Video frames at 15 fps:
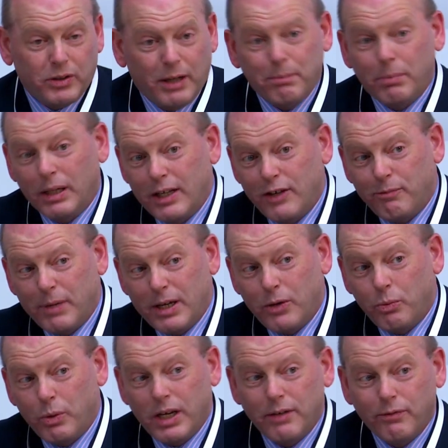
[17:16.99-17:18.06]
And believe me,
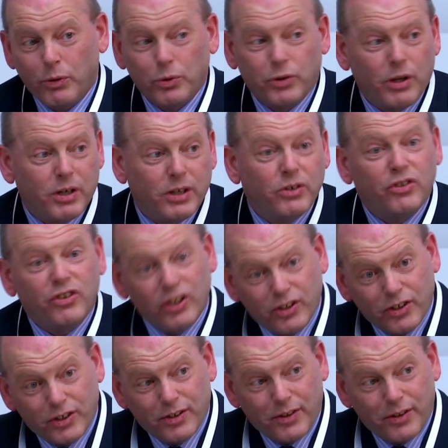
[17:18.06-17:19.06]
we have also considered